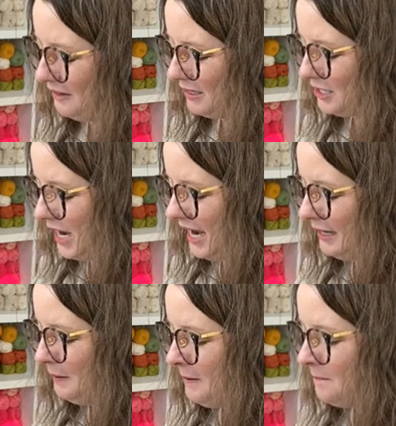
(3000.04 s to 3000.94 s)
my
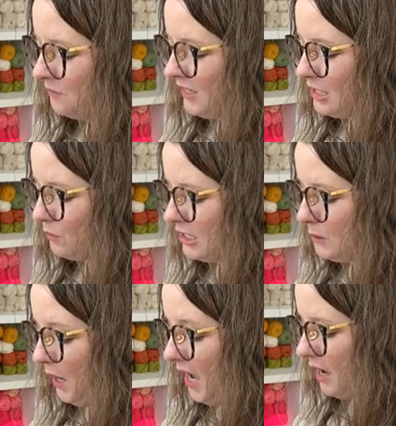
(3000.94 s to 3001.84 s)
chain. This one's
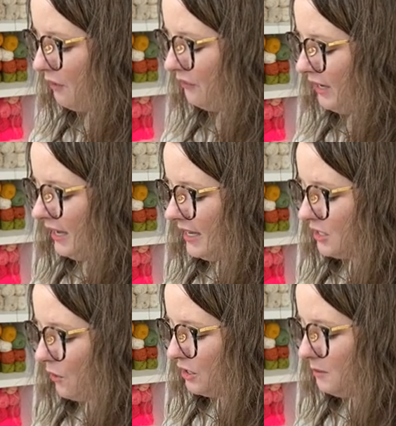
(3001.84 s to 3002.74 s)
puff is
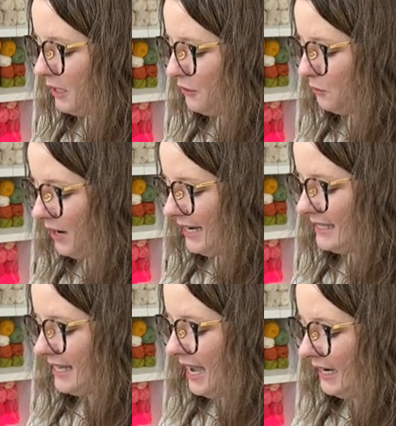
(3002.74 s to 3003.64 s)
going to be on the right
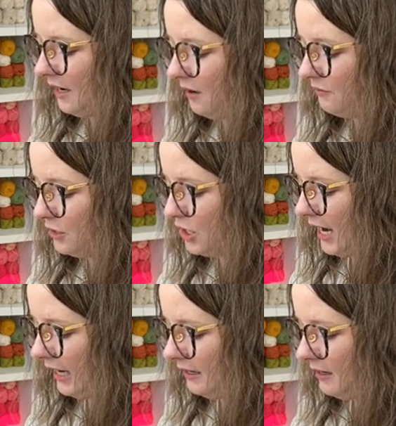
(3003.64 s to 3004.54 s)
side of the
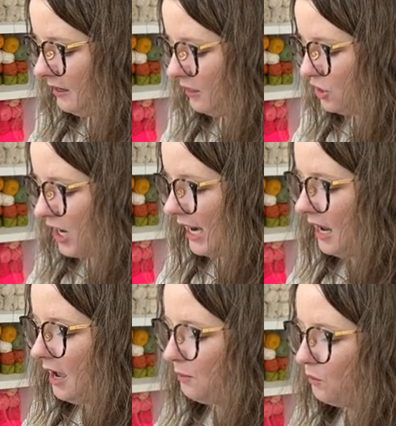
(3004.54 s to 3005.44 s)
chain, the chain
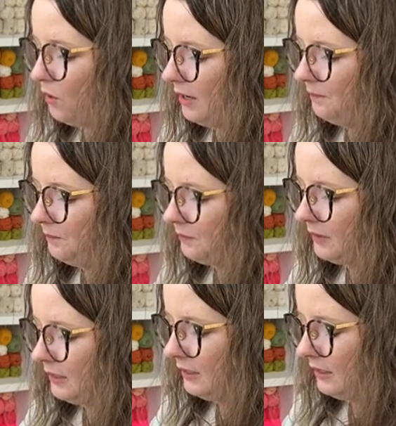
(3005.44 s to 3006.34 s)
up one.
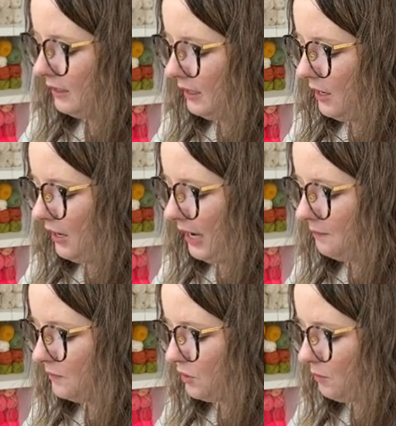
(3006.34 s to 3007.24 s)
Okay,
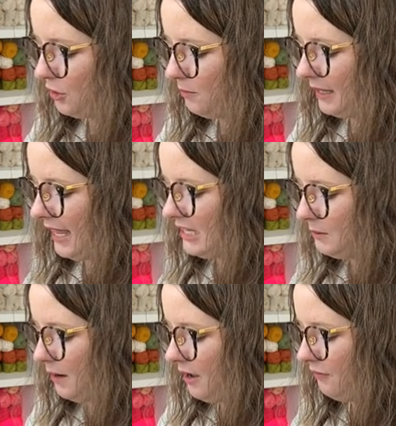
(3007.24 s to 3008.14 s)
so I'm going to do my last
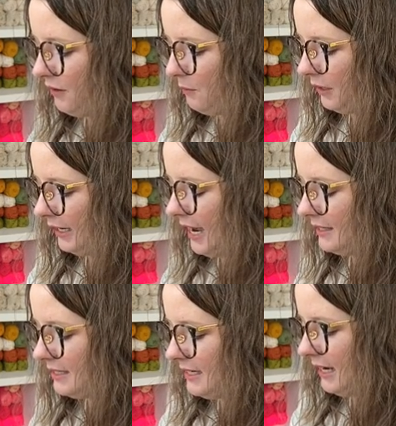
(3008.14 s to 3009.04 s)
puff, and we're going to count
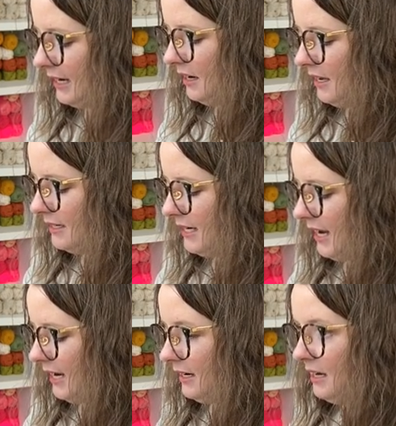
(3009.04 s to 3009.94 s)
to ten,
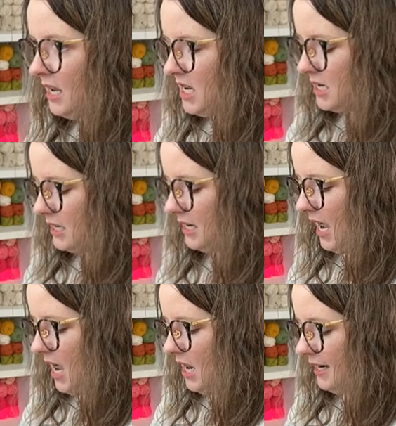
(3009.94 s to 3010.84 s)
ten,
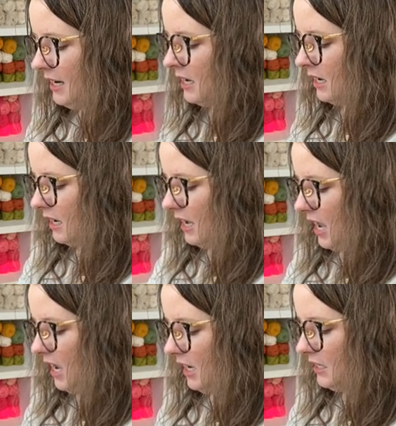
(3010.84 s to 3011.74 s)
nine,
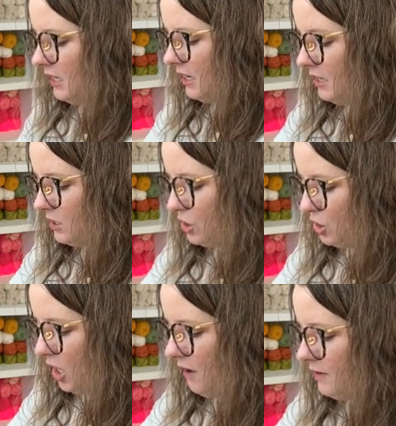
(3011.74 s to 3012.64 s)
eight,
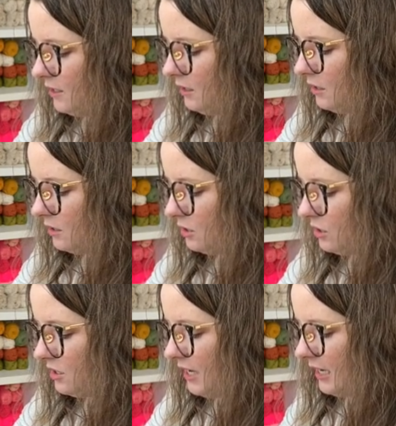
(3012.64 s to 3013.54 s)
seven,
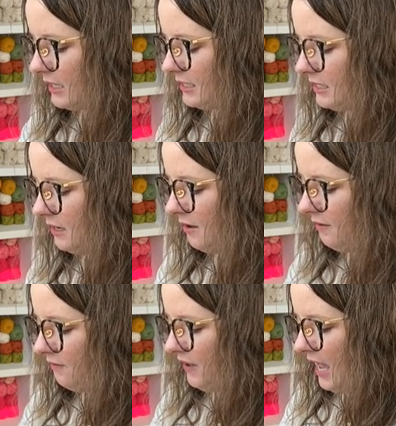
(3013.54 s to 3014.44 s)
six,
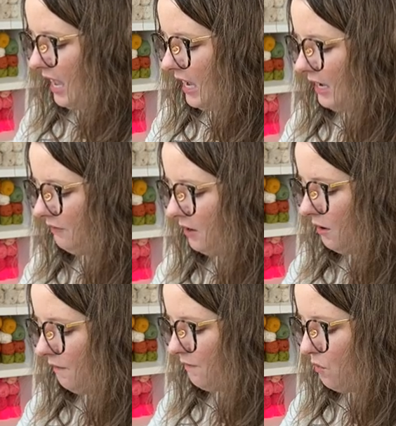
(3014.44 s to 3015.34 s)
five,
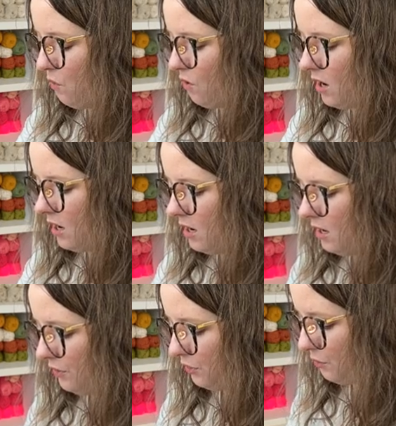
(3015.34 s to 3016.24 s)
four,
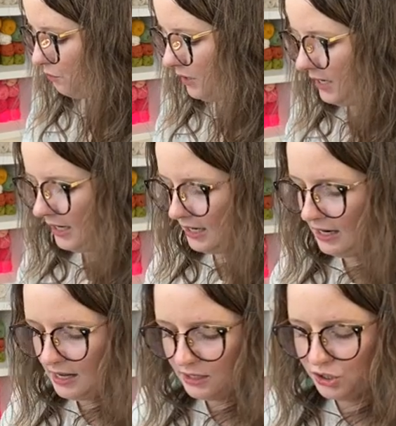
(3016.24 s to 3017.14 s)

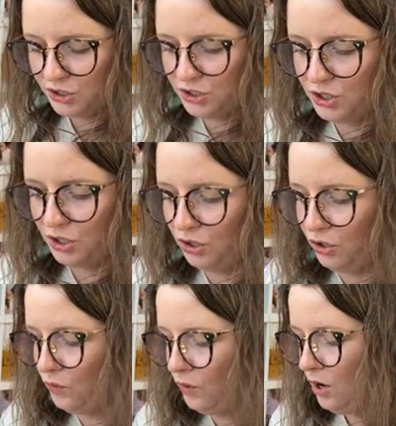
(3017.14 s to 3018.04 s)
three,
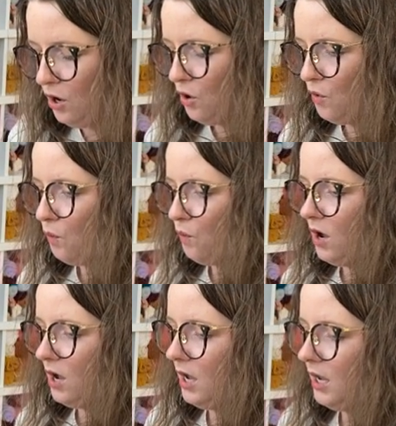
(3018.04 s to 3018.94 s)
two,
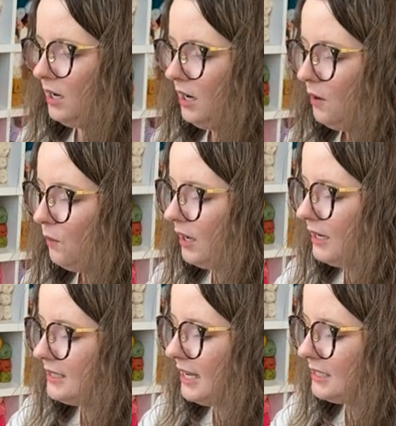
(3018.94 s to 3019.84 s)
one. We're going to
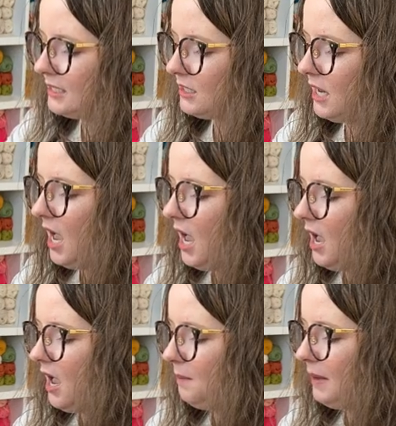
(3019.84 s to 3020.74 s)
say
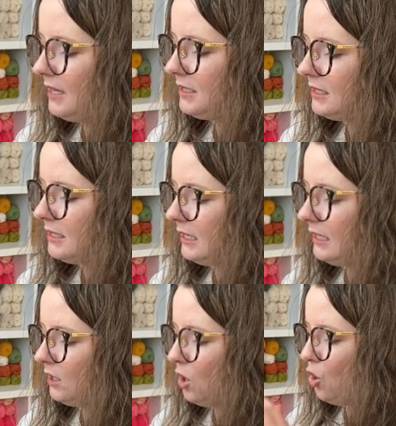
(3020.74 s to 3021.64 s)
stop, S
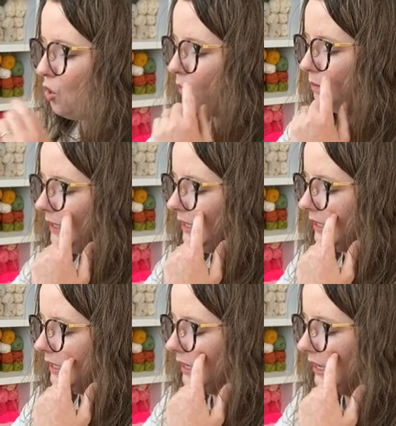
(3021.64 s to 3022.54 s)
T O
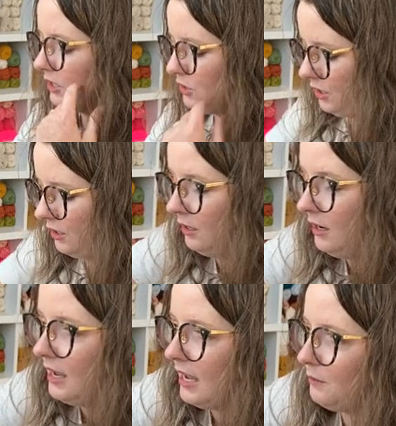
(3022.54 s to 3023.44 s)
P, enter, and
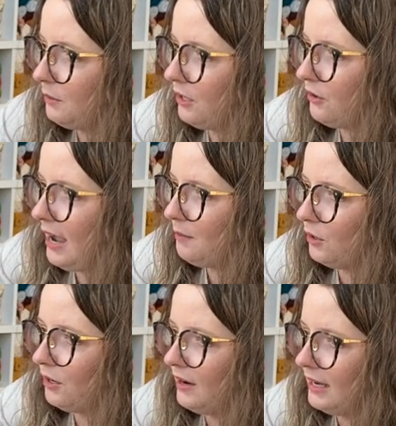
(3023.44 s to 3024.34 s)
then we're going to grab
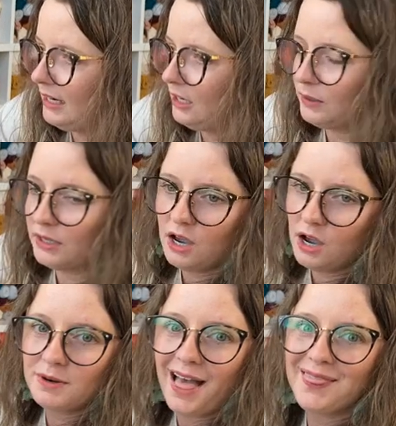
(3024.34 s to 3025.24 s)
one. Ready? Here we go.
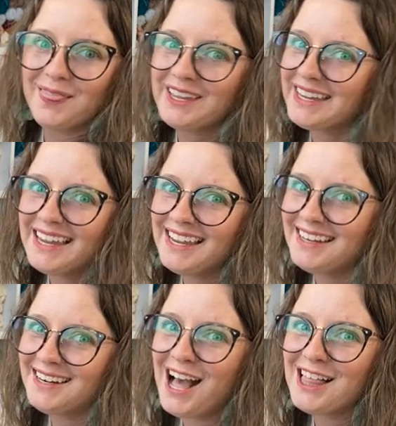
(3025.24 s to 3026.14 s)
I'm not looking,
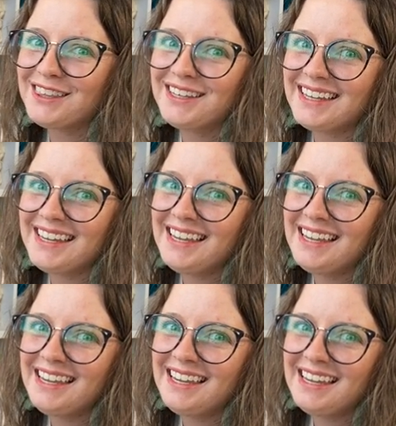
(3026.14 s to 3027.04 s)
not
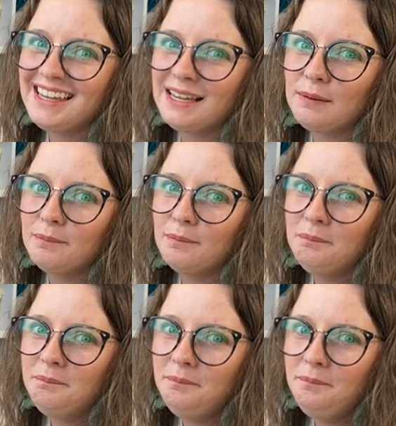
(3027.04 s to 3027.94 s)
looking.
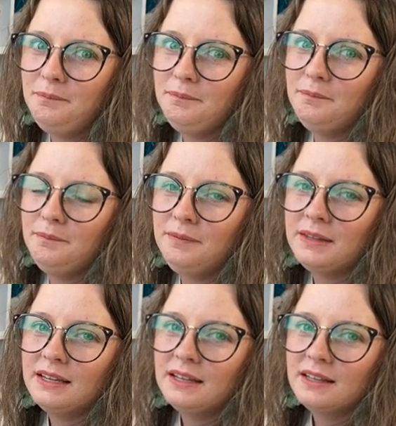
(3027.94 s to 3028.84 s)
Mm.
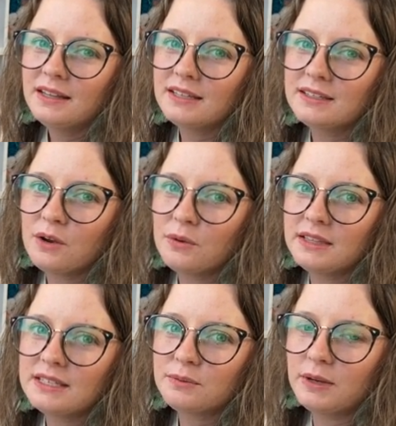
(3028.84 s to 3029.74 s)
Let's go with
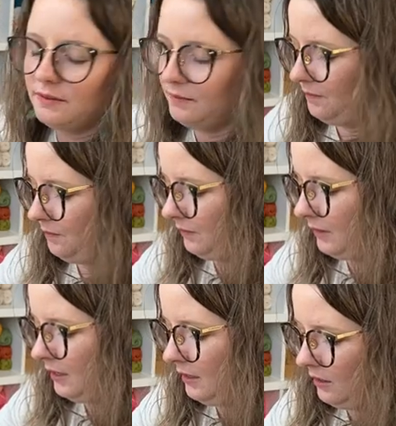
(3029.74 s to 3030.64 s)
this one.
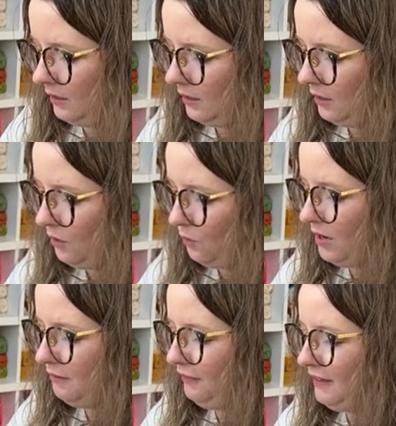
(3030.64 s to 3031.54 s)

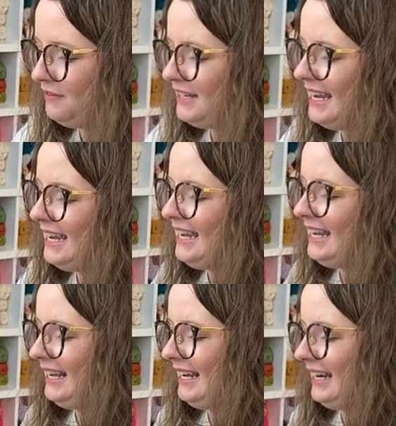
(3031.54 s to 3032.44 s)
one
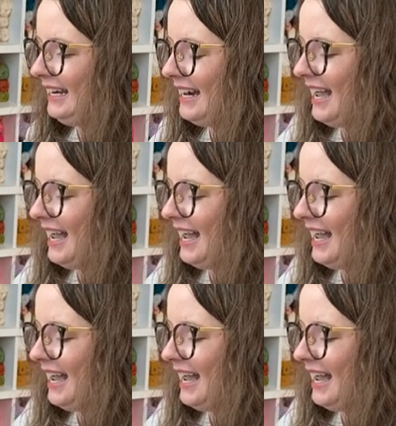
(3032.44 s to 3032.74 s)
fifteen.